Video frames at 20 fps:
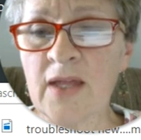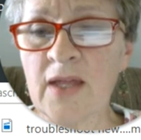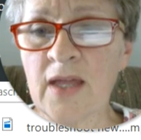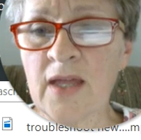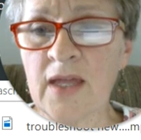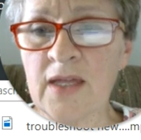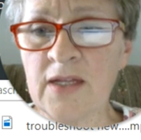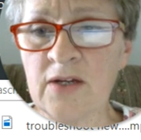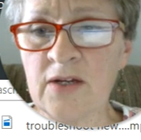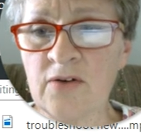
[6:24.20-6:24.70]

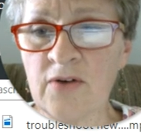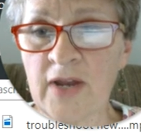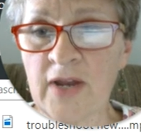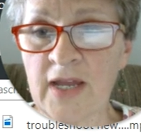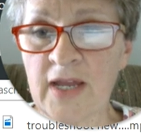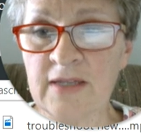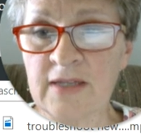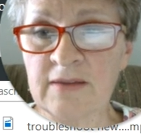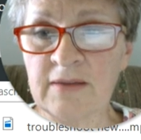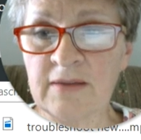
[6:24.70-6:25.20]

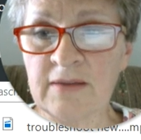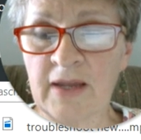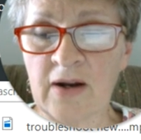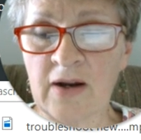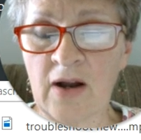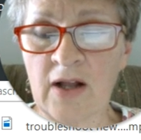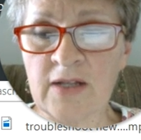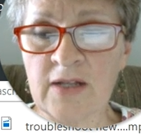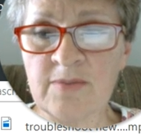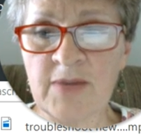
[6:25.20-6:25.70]
integrate, like
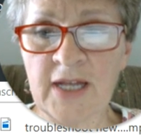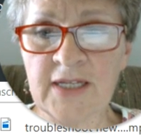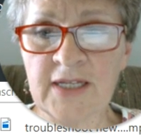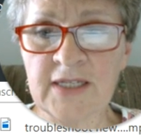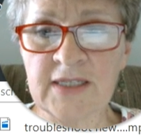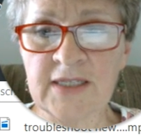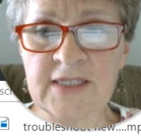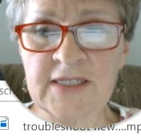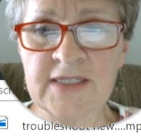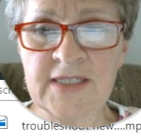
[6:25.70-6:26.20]

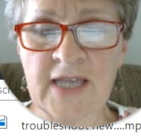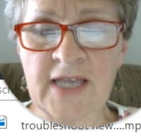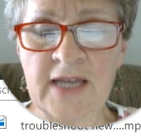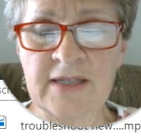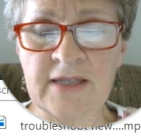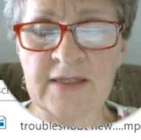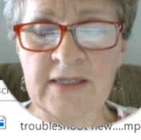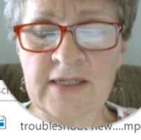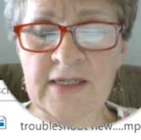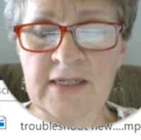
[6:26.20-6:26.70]
automatically
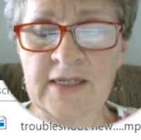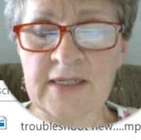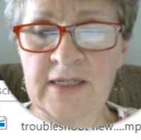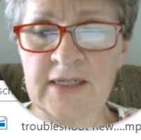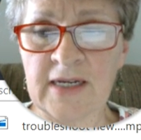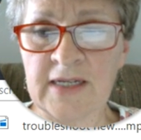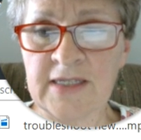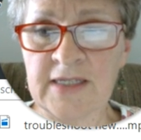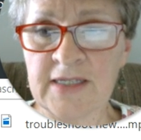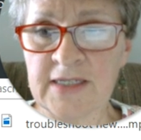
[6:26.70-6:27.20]

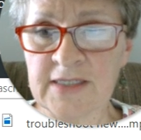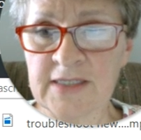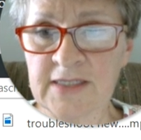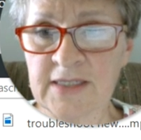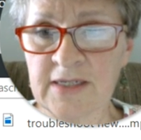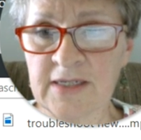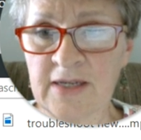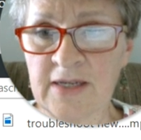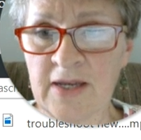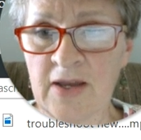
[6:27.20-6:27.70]
sending a
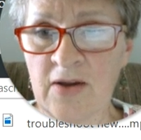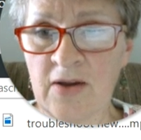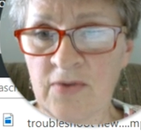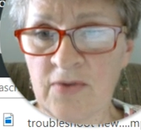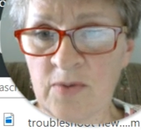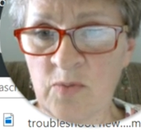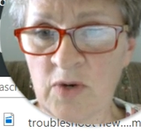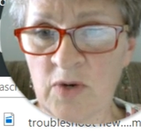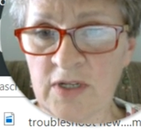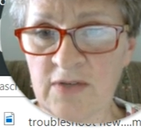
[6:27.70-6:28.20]
disk
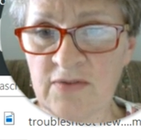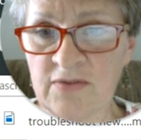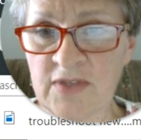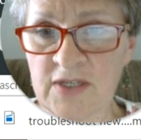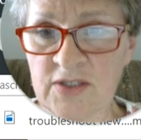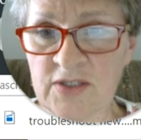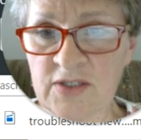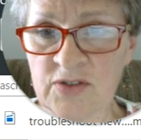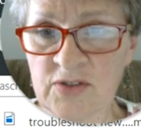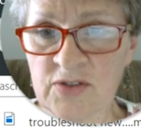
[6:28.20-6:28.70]
from one of
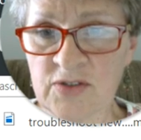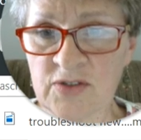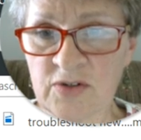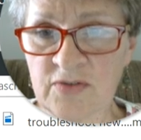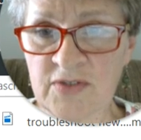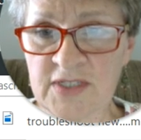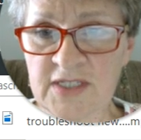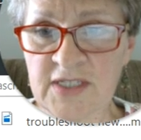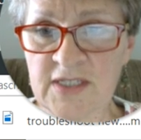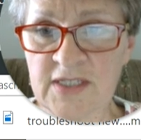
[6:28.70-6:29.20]
these
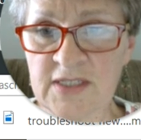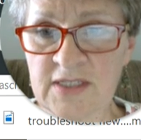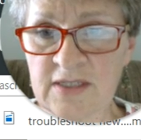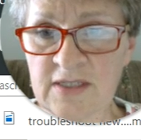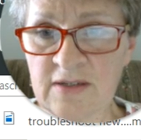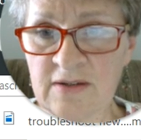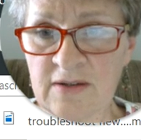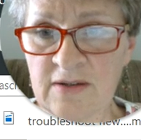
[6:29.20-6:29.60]
services.